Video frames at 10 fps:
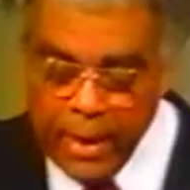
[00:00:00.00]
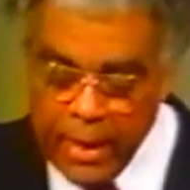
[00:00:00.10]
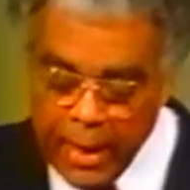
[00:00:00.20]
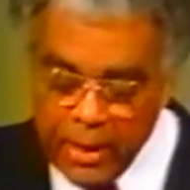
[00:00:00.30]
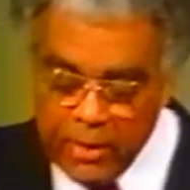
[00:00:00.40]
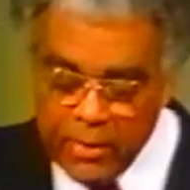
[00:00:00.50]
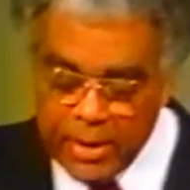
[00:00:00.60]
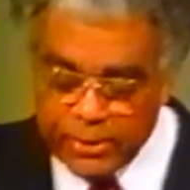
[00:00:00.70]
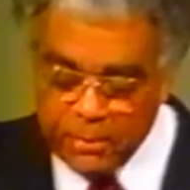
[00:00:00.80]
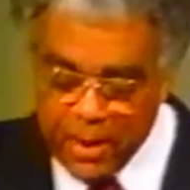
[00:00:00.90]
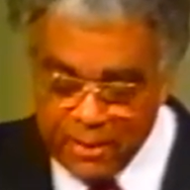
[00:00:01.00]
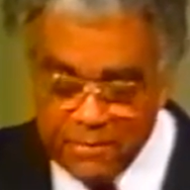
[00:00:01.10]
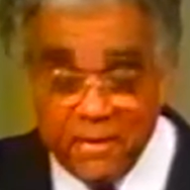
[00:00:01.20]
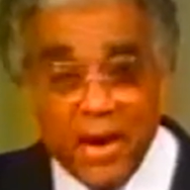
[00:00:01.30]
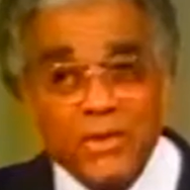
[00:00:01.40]
Here is my
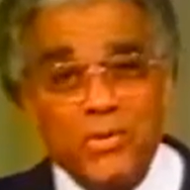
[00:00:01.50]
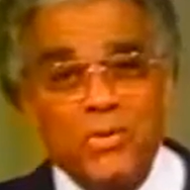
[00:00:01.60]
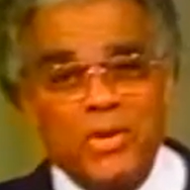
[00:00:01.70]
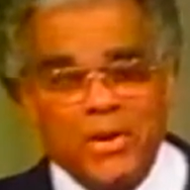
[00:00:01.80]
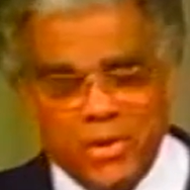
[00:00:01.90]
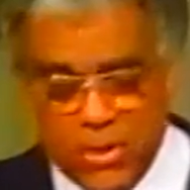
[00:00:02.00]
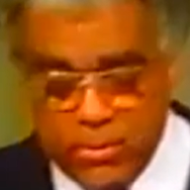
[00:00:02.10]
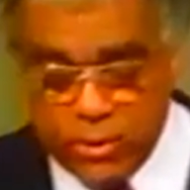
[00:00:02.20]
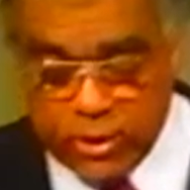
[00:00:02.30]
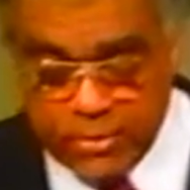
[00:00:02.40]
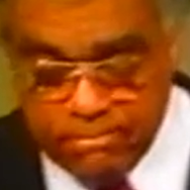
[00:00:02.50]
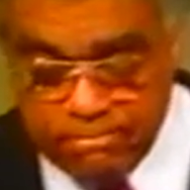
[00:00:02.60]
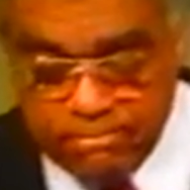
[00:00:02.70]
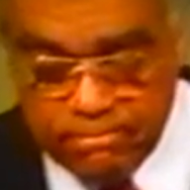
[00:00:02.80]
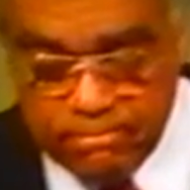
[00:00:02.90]
final conclusion.
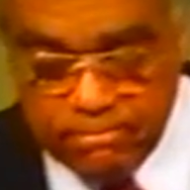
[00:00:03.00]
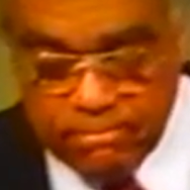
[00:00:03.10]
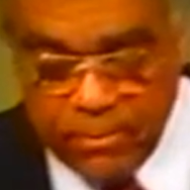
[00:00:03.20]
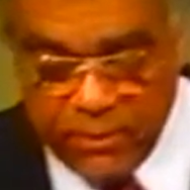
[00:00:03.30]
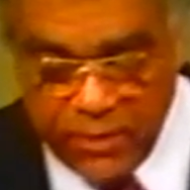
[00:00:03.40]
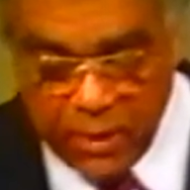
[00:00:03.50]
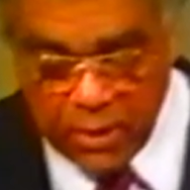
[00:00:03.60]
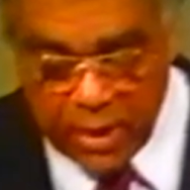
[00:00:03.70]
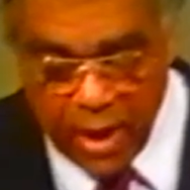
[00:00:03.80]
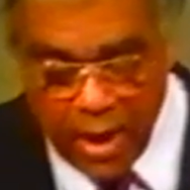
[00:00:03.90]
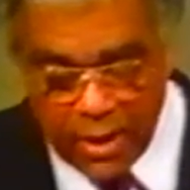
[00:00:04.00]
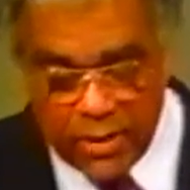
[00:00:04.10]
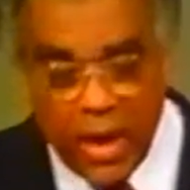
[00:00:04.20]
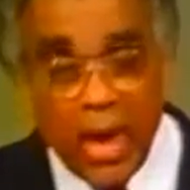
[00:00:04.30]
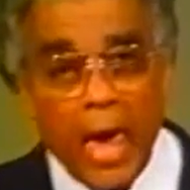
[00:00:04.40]
Fear
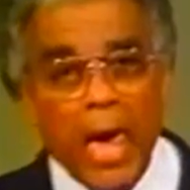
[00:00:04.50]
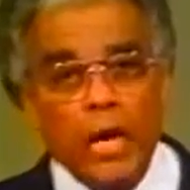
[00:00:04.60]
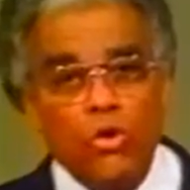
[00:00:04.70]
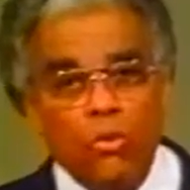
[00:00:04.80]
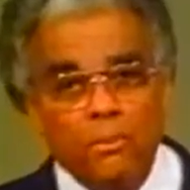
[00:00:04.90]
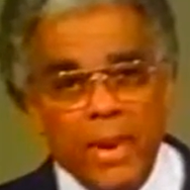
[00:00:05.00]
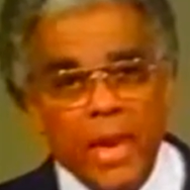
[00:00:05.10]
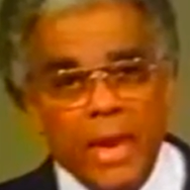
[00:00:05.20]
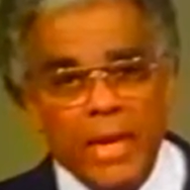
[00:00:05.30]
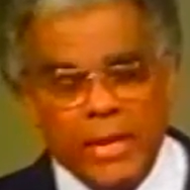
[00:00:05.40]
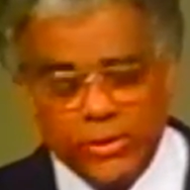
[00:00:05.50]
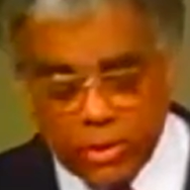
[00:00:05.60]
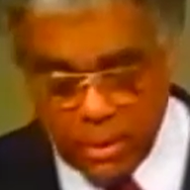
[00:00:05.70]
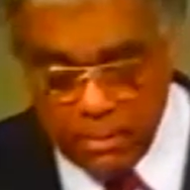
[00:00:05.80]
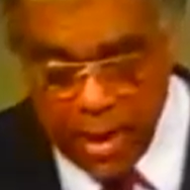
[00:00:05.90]
God and obey his
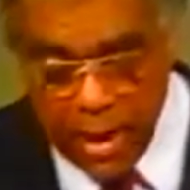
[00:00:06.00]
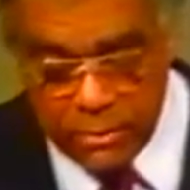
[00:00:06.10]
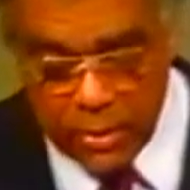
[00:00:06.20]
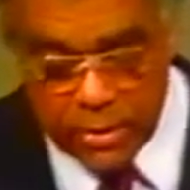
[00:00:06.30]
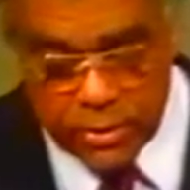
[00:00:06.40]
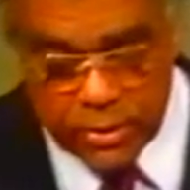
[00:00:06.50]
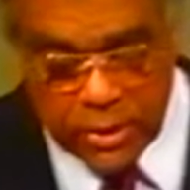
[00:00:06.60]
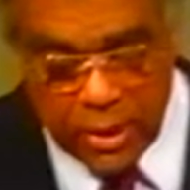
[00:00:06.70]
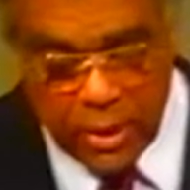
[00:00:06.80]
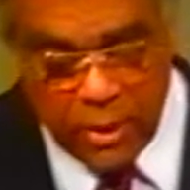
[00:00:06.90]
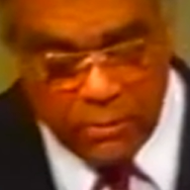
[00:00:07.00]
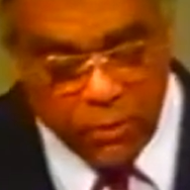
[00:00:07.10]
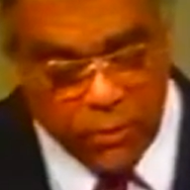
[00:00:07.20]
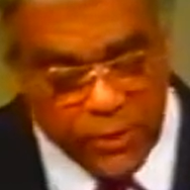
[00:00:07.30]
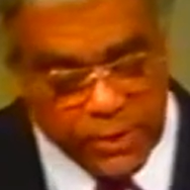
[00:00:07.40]
commandments,
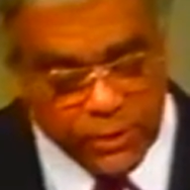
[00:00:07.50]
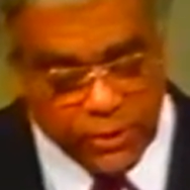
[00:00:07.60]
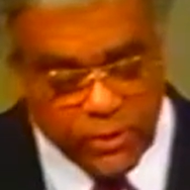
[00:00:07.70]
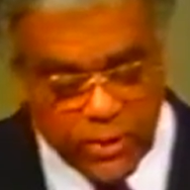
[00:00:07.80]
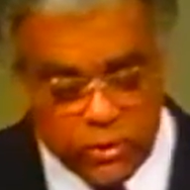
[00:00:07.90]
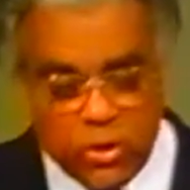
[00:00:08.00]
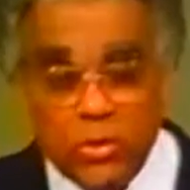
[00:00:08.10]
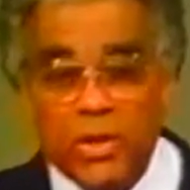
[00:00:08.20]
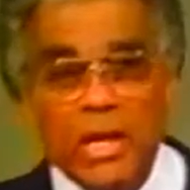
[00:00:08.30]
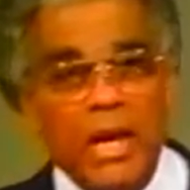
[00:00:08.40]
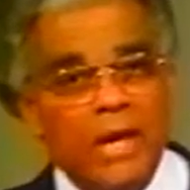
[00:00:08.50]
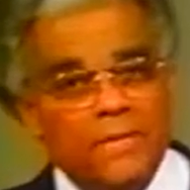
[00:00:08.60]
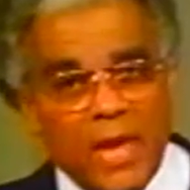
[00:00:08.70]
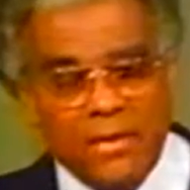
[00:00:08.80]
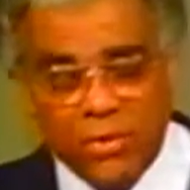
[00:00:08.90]
for this is the duty
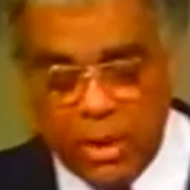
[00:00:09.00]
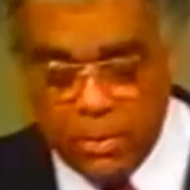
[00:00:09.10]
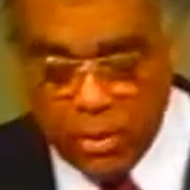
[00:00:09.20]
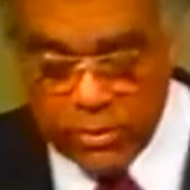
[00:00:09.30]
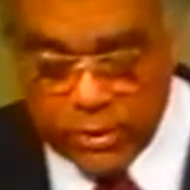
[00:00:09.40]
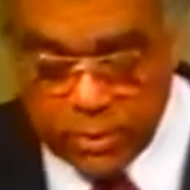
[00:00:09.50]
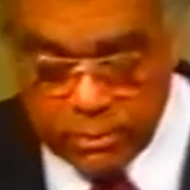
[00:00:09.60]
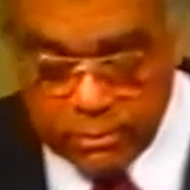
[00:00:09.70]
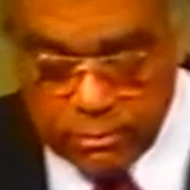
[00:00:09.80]
of every person.